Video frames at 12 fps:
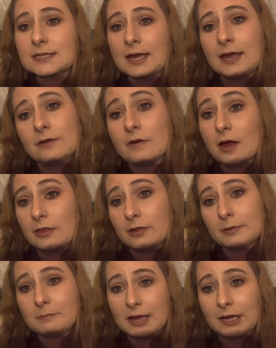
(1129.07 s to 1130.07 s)
I have
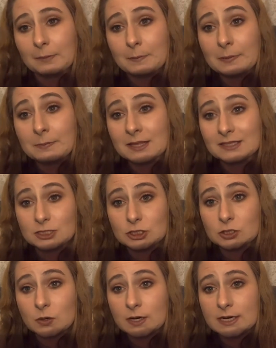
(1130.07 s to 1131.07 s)
other makeup and myth
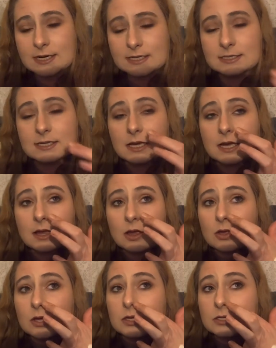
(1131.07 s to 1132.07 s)
stories.
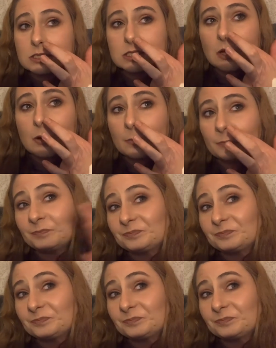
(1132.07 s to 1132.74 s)
So